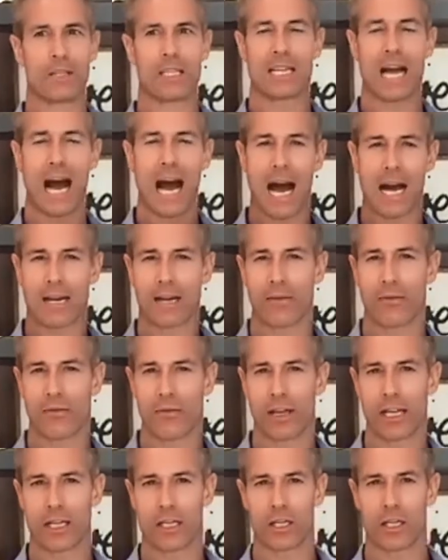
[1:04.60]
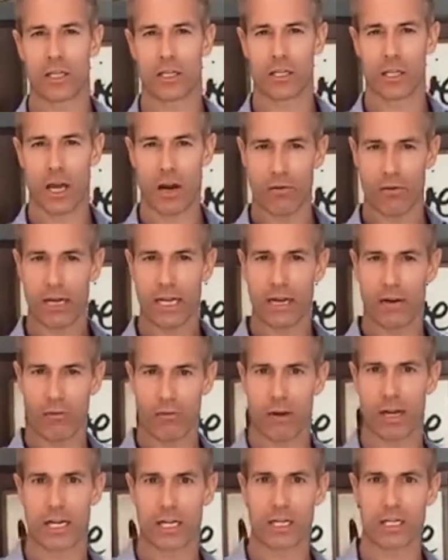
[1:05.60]
these added features, you know, really
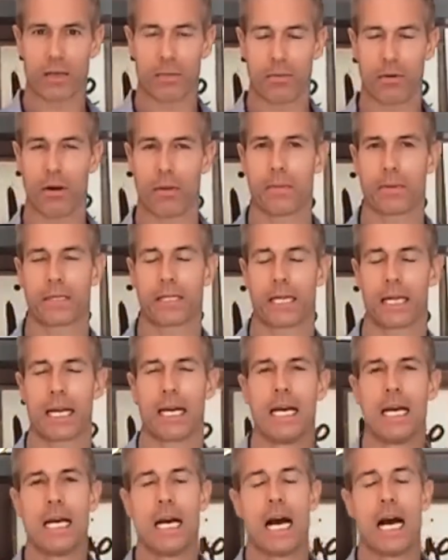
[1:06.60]
enriched the property.